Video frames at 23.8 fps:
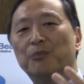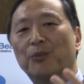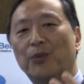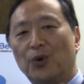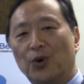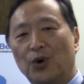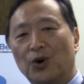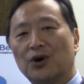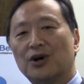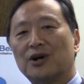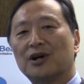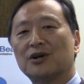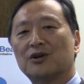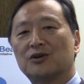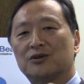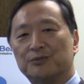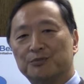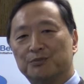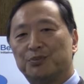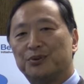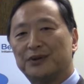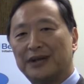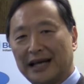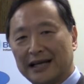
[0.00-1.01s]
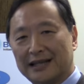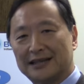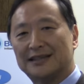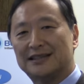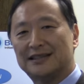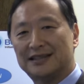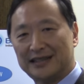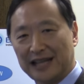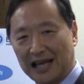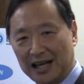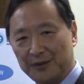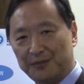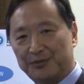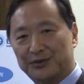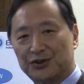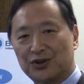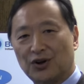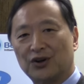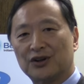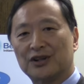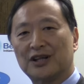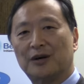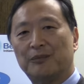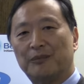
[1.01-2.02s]
more complex shapes
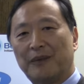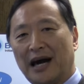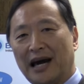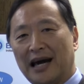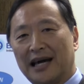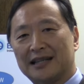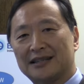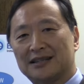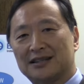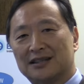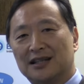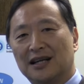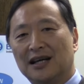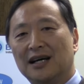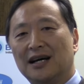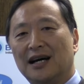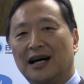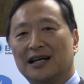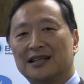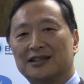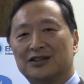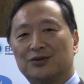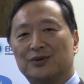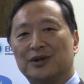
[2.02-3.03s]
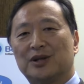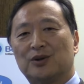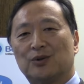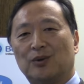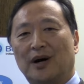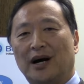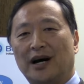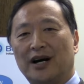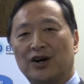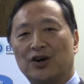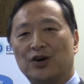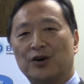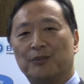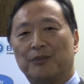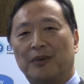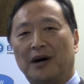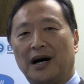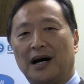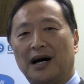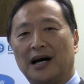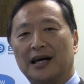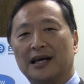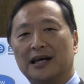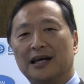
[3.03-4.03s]
on the mask as required
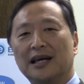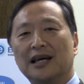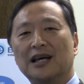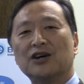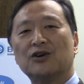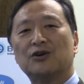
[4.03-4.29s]
by